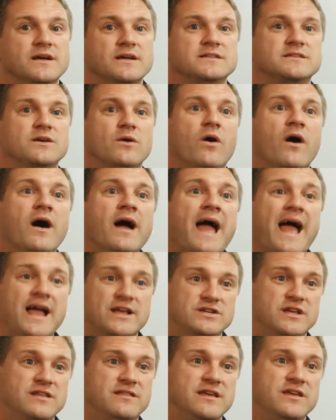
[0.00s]
So I
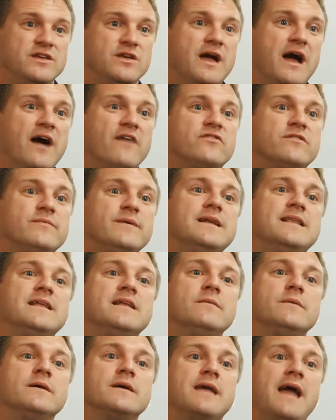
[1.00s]
actually think you have to be a
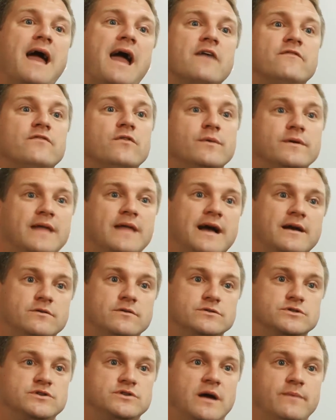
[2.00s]
little bit careful with
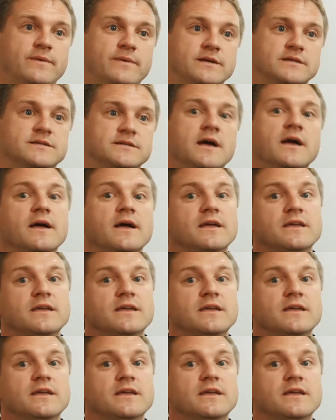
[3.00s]
ankle strappings.